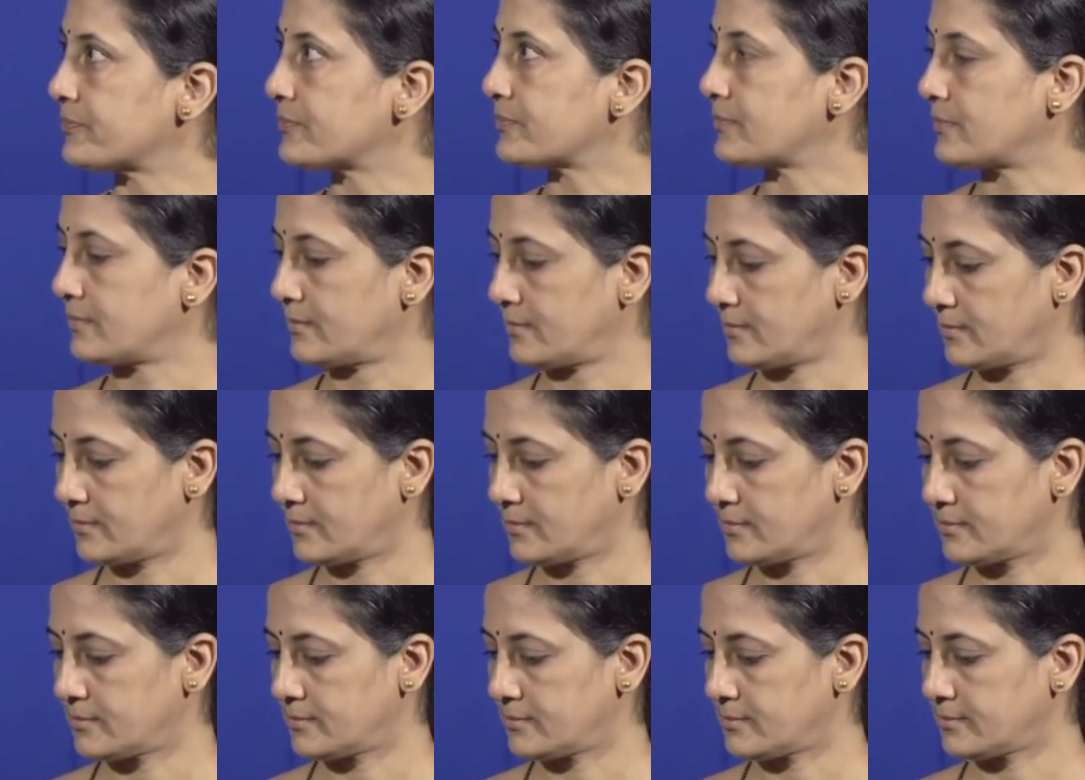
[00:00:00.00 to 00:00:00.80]

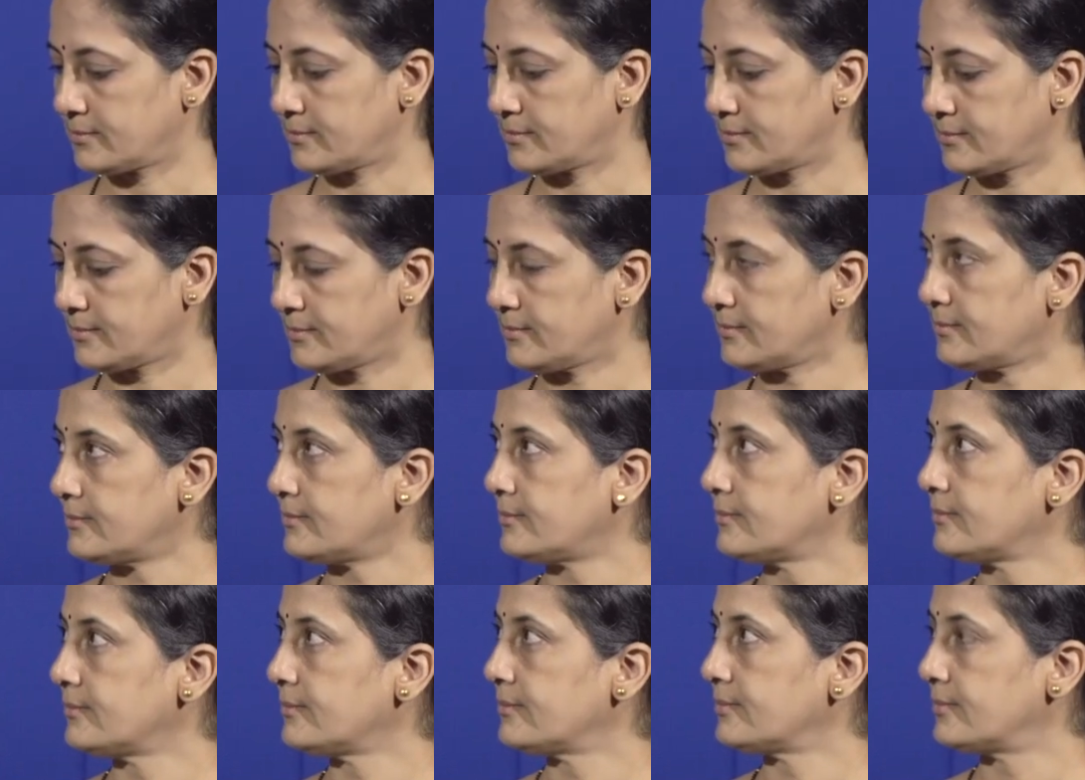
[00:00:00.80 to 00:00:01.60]

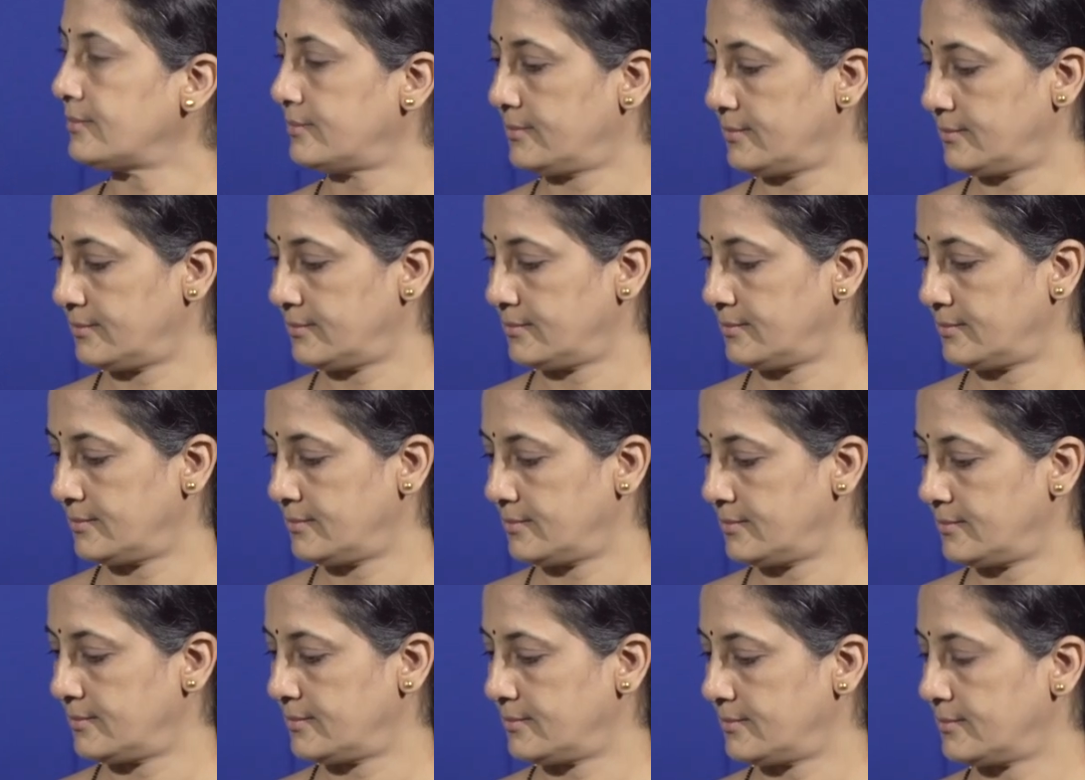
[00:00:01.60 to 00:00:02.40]

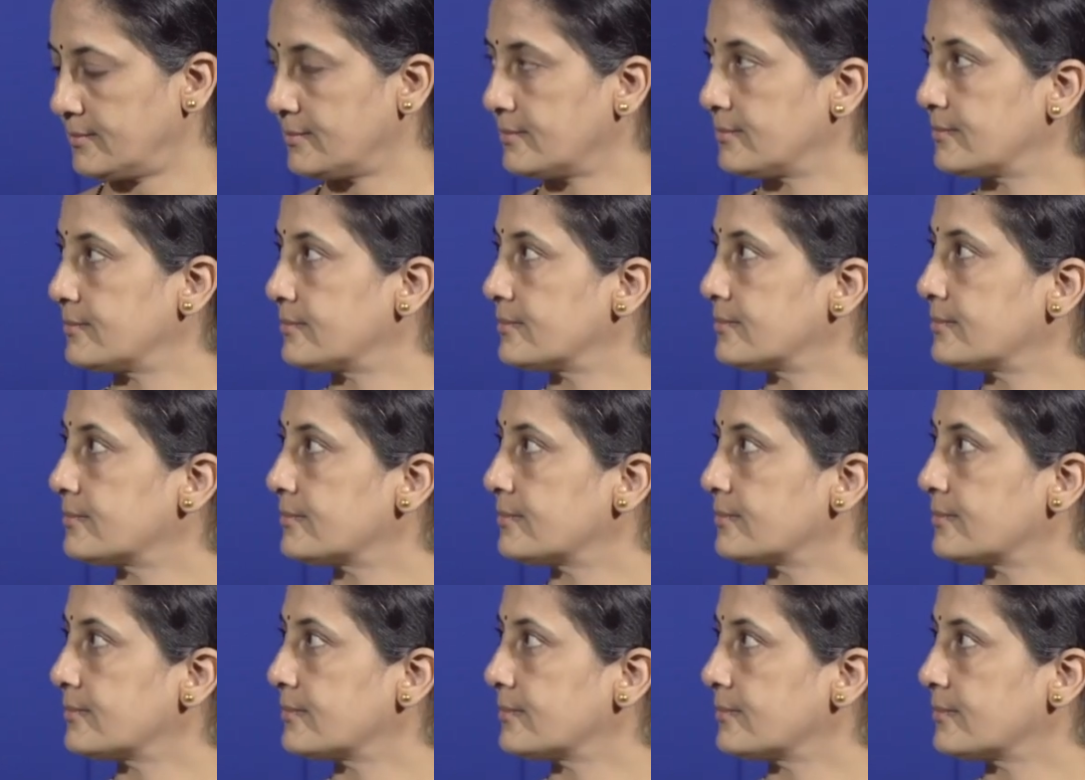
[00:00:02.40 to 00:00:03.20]

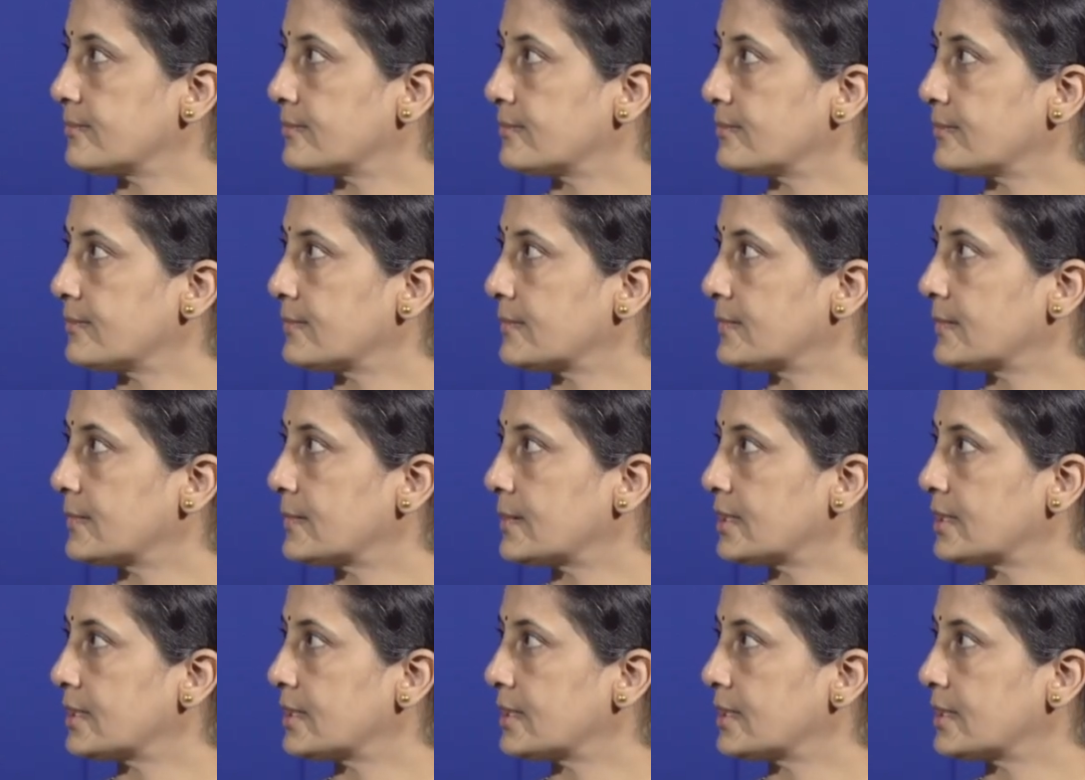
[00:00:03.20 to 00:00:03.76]
(silence)